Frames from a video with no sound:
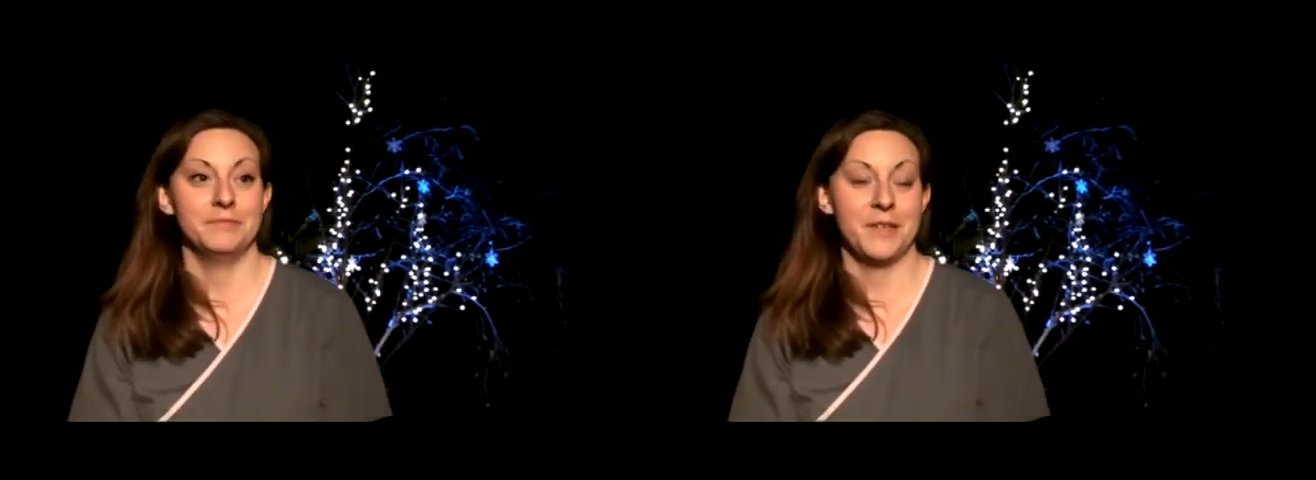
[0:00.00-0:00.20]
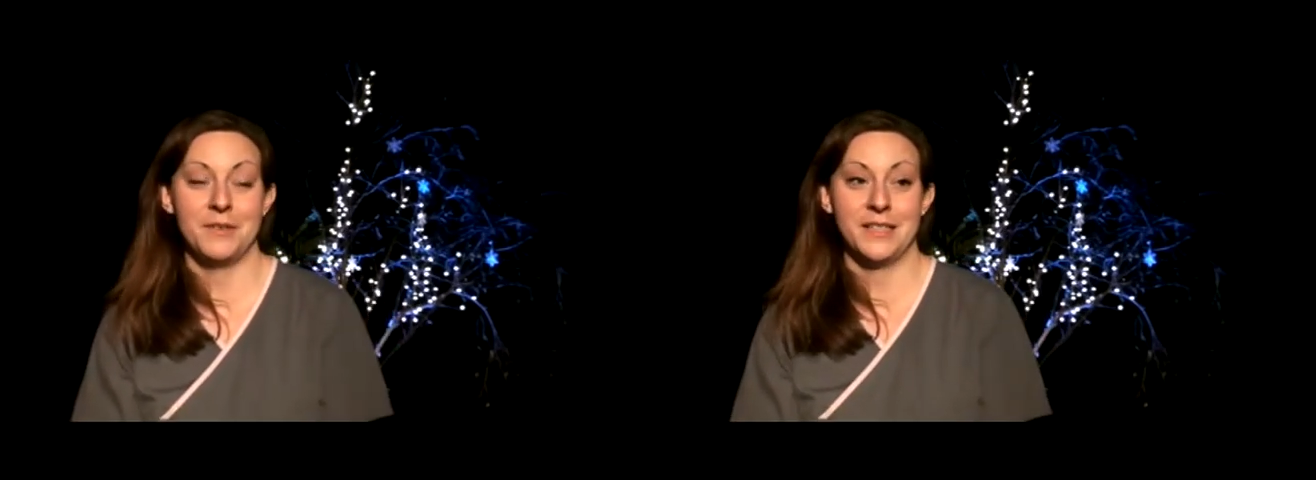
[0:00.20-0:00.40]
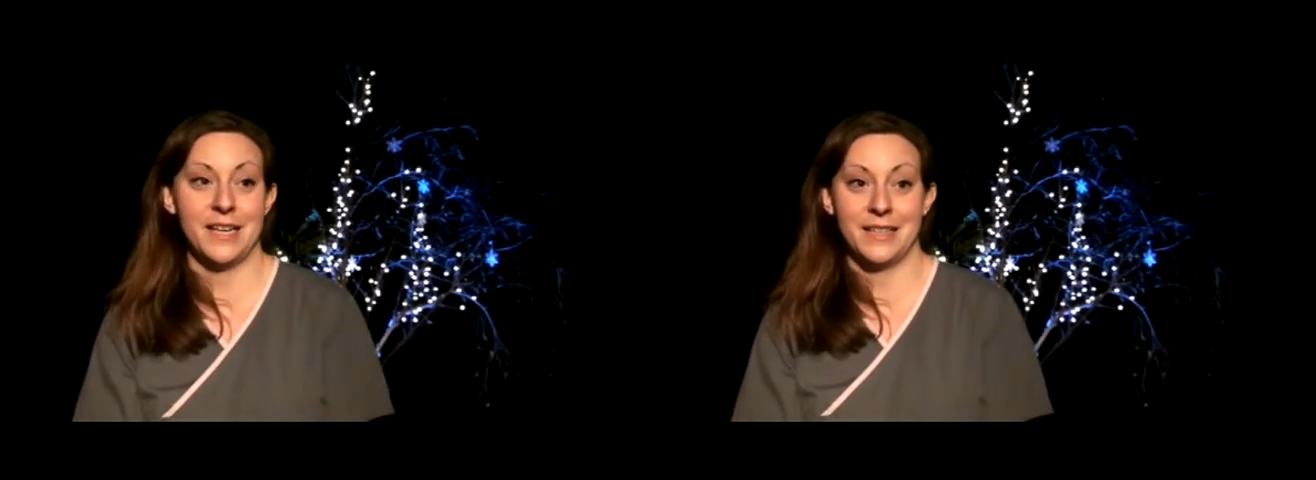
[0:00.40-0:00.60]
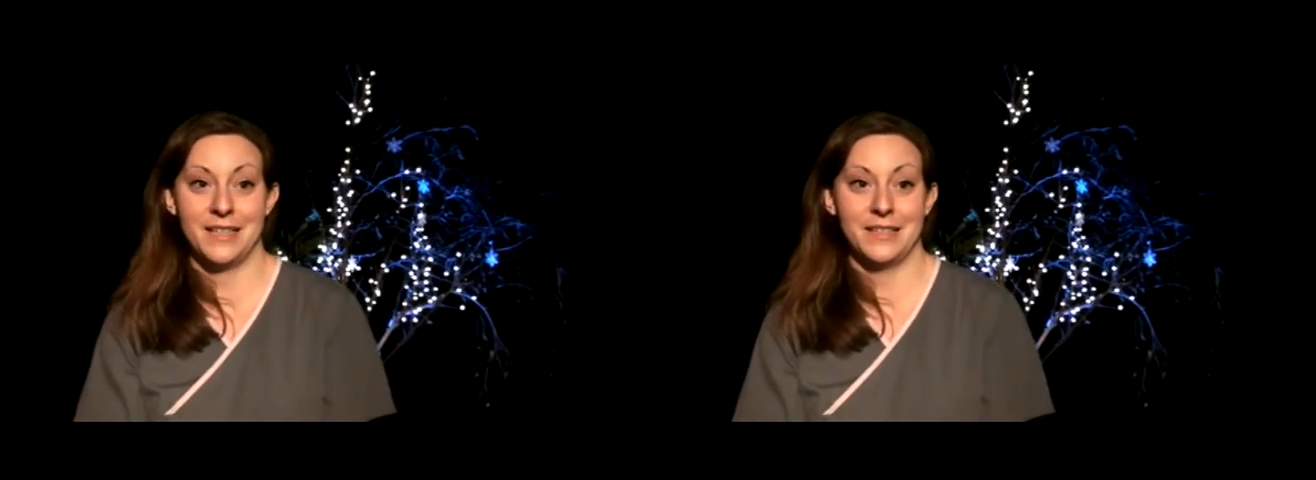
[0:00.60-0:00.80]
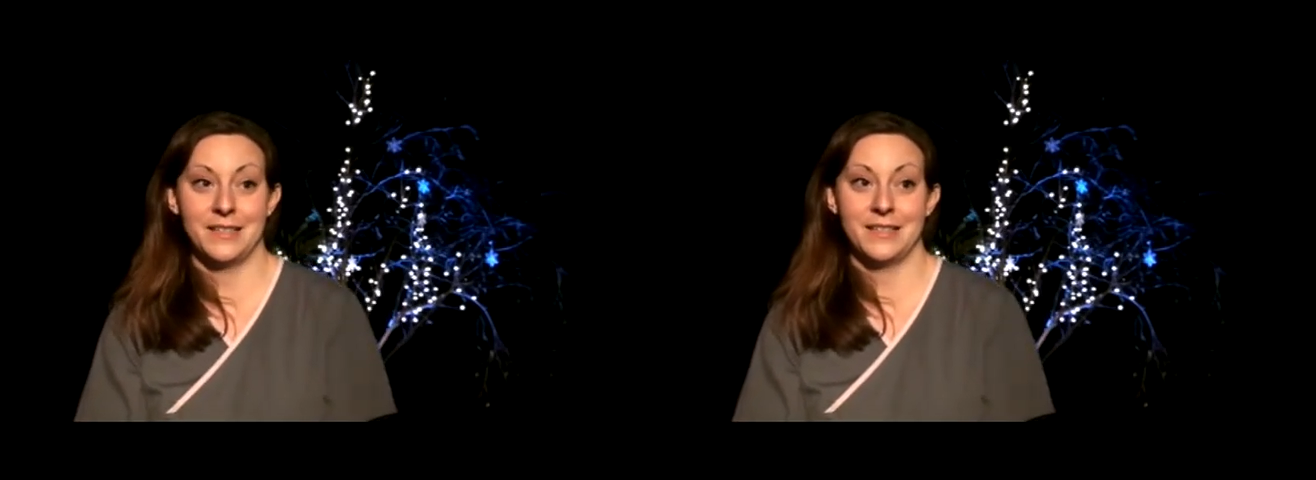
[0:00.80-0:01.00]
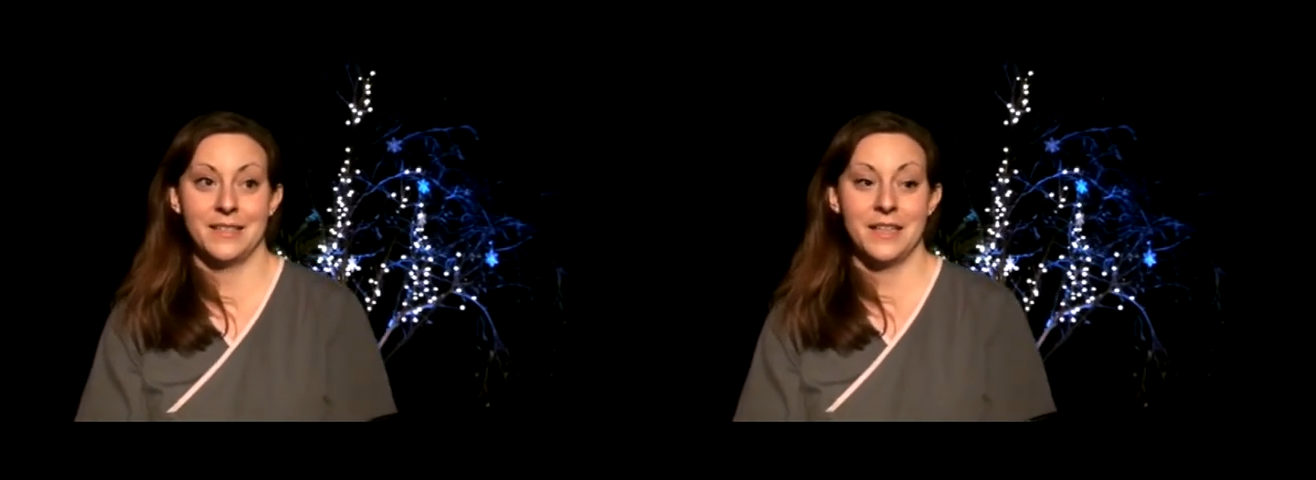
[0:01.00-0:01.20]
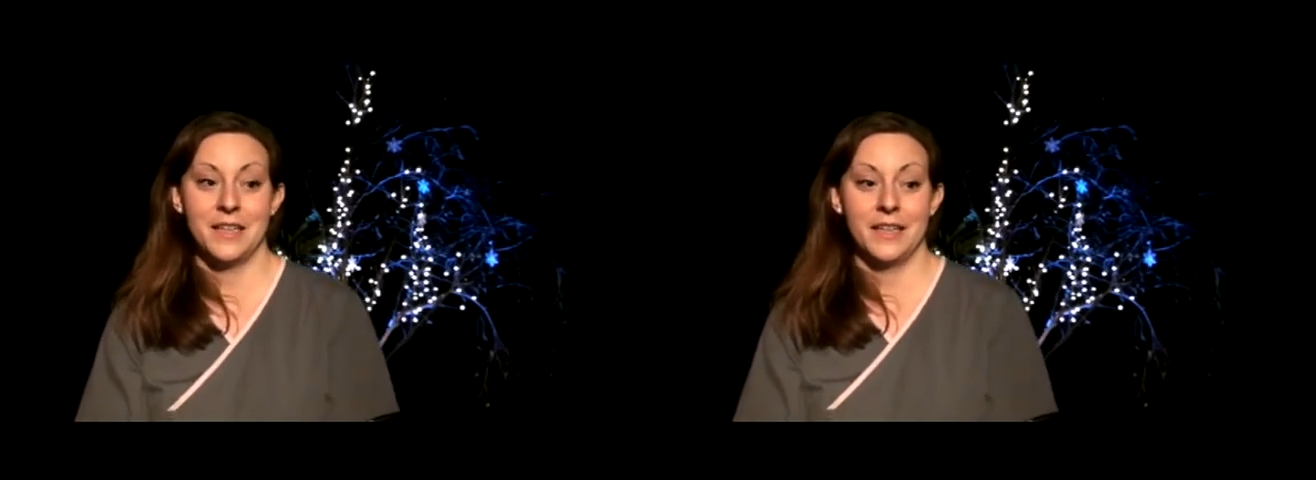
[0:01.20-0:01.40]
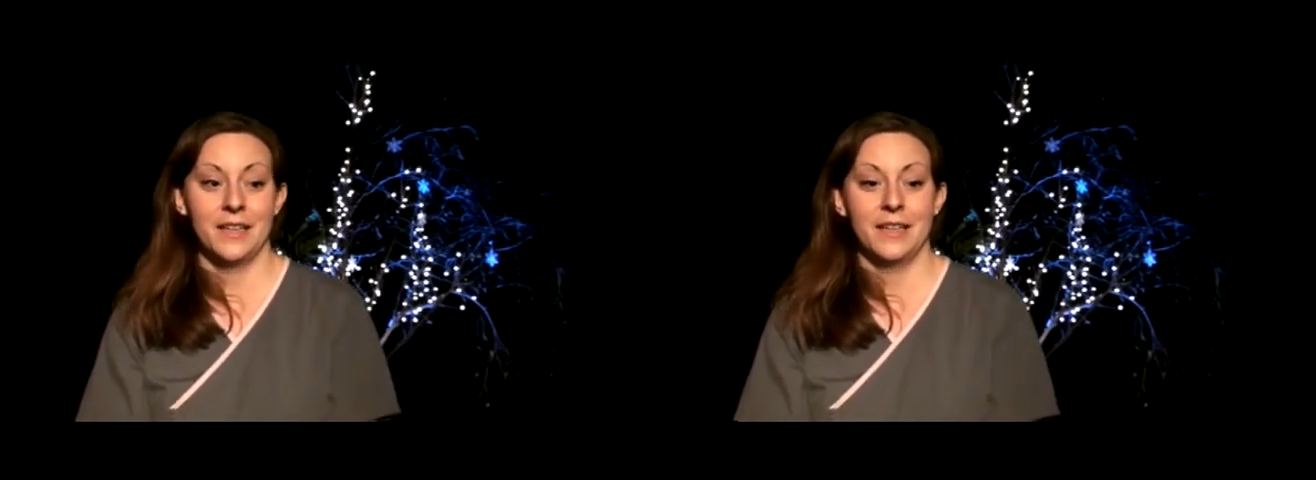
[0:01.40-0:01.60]
It was at this,
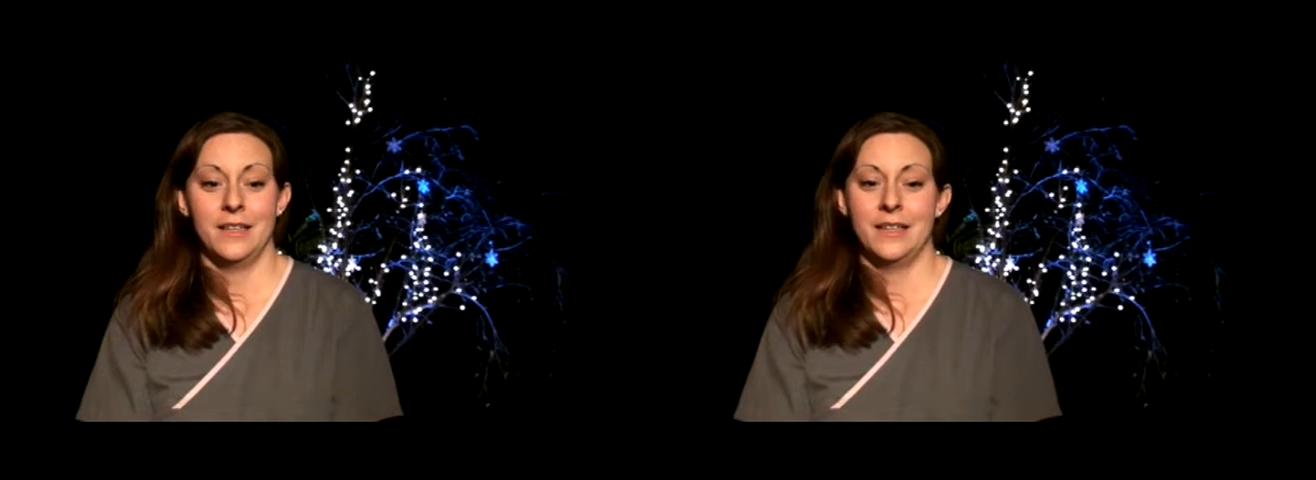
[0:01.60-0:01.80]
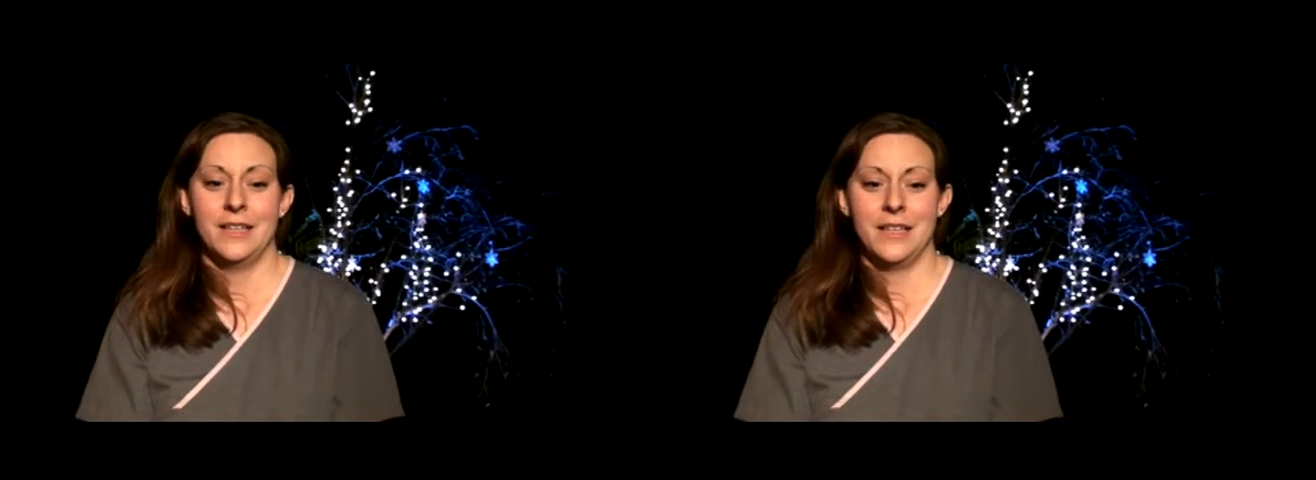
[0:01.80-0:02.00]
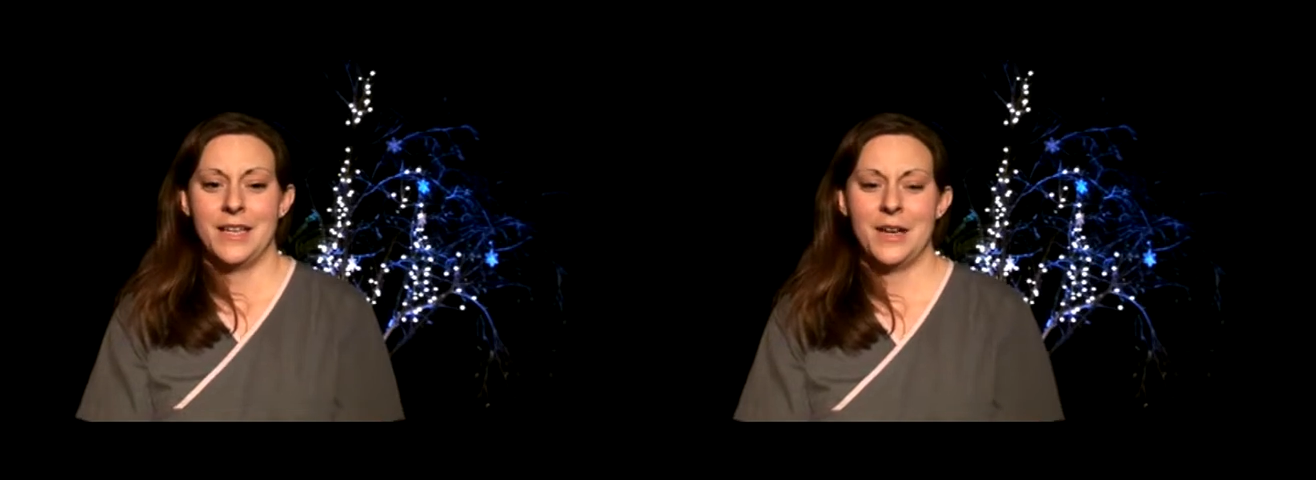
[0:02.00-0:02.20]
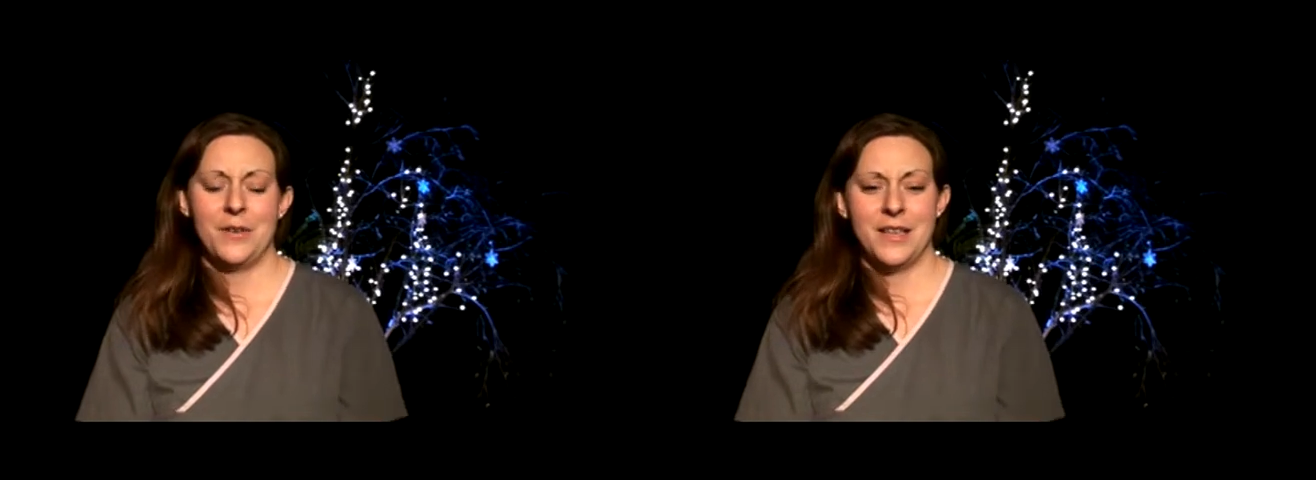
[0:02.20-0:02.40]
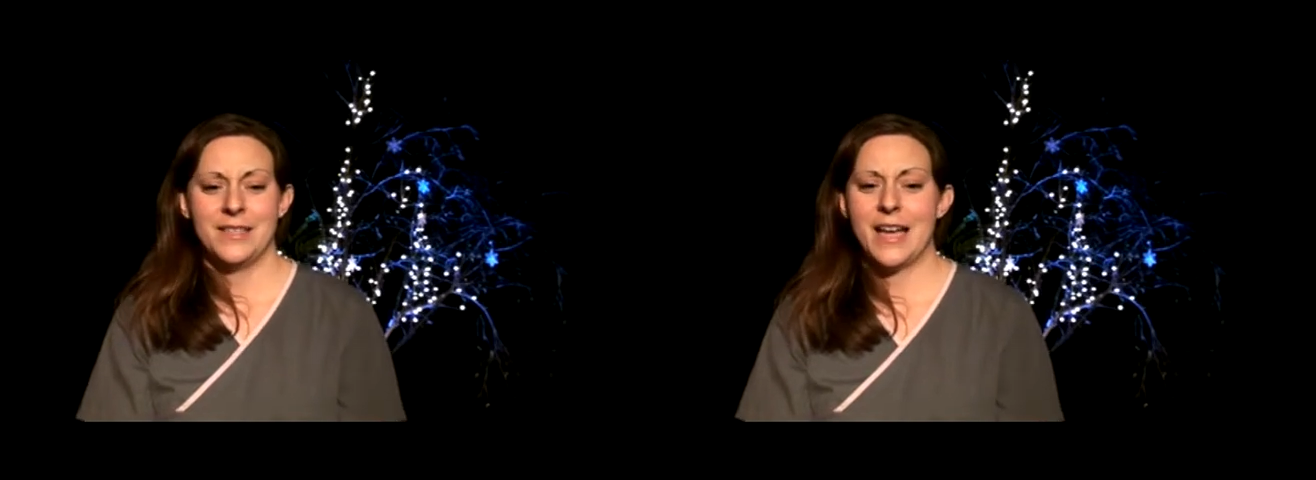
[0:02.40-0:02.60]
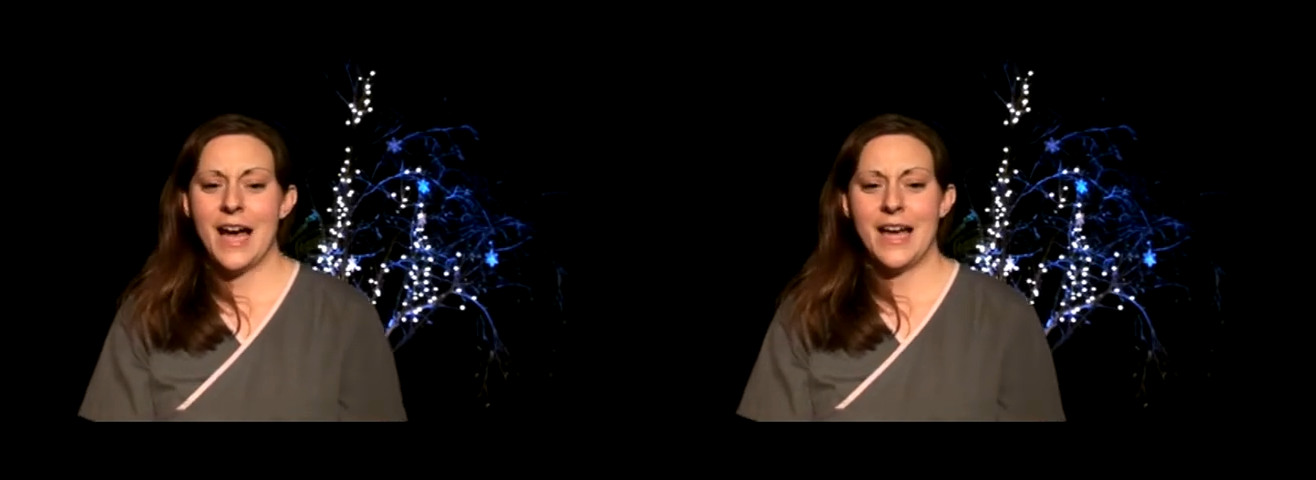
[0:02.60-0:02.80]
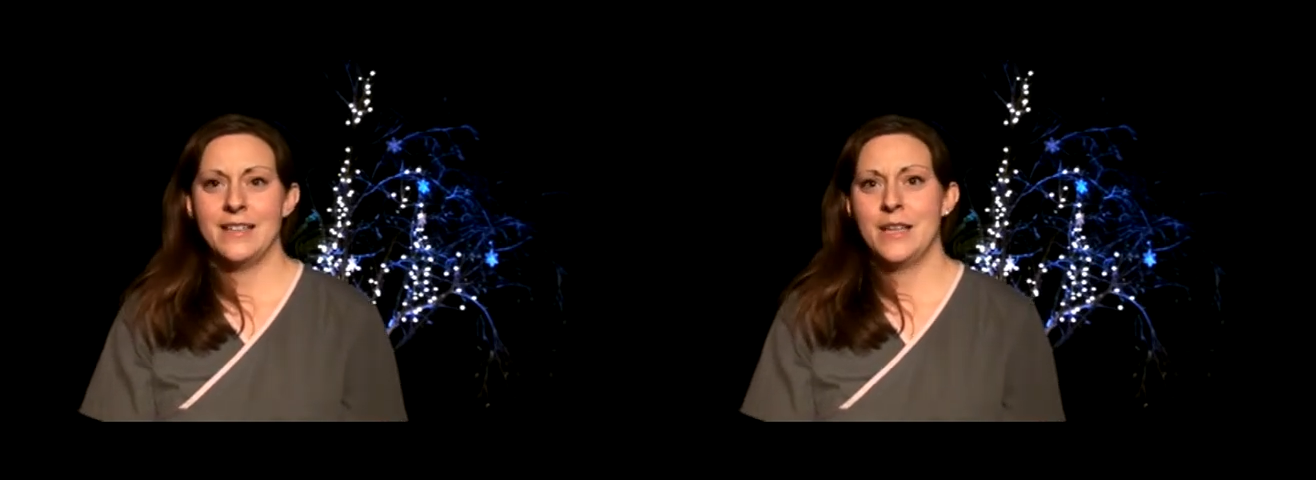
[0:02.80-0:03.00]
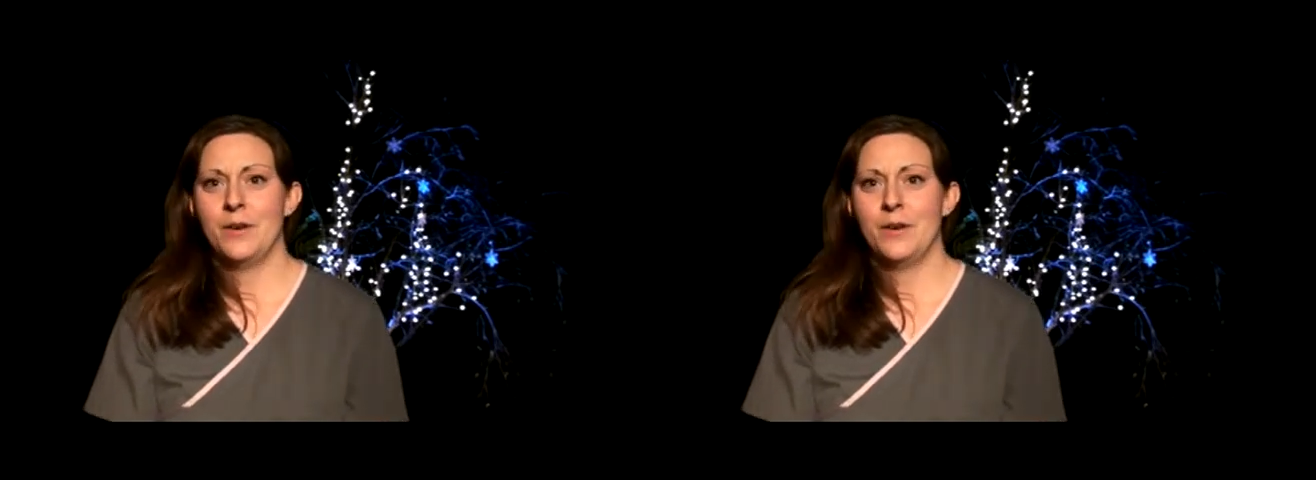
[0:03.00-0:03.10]
these guys,